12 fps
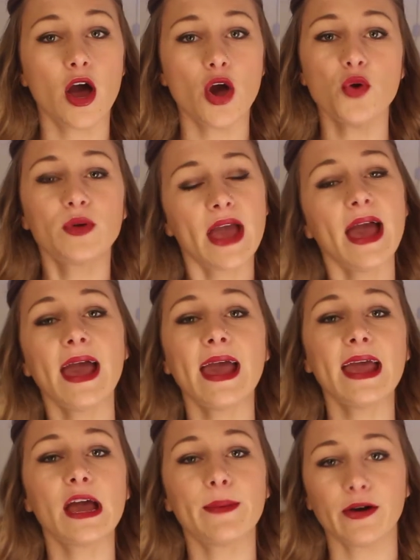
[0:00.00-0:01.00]

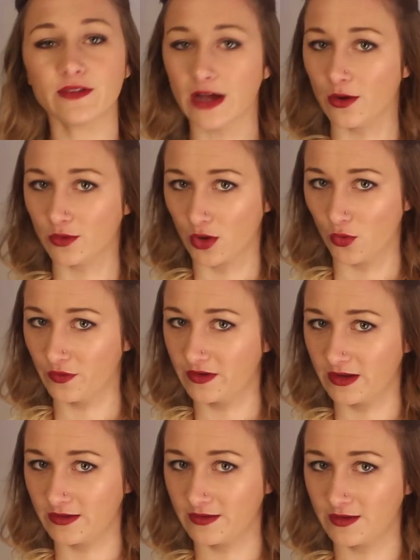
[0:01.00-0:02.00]
okay about how cold
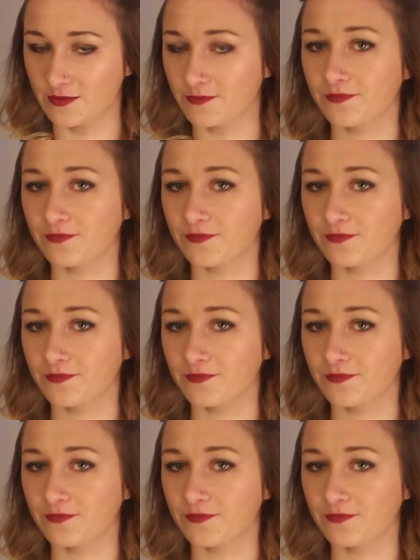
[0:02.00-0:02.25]
it is.